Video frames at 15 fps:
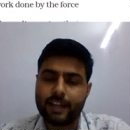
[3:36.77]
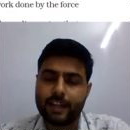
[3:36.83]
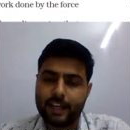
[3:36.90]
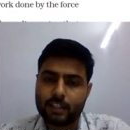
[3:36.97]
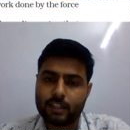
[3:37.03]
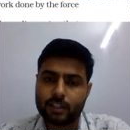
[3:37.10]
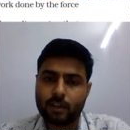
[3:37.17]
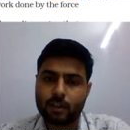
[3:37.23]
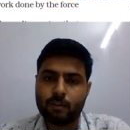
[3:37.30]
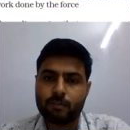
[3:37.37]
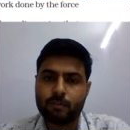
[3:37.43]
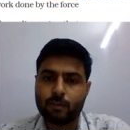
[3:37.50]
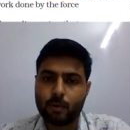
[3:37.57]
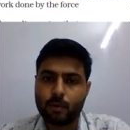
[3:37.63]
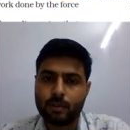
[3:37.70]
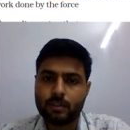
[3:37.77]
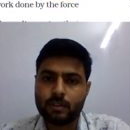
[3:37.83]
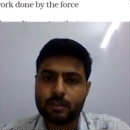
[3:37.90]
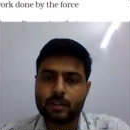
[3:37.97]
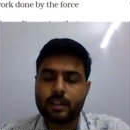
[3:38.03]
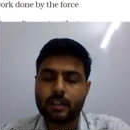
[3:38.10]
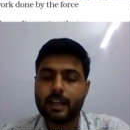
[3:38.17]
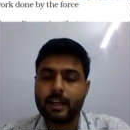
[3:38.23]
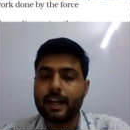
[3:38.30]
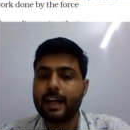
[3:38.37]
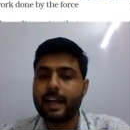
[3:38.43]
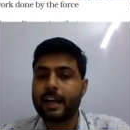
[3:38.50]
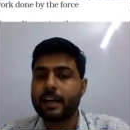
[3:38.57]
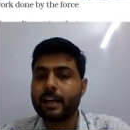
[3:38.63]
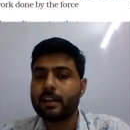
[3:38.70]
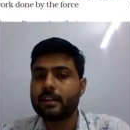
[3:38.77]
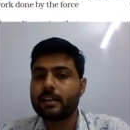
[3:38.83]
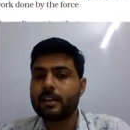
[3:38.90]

direction of force and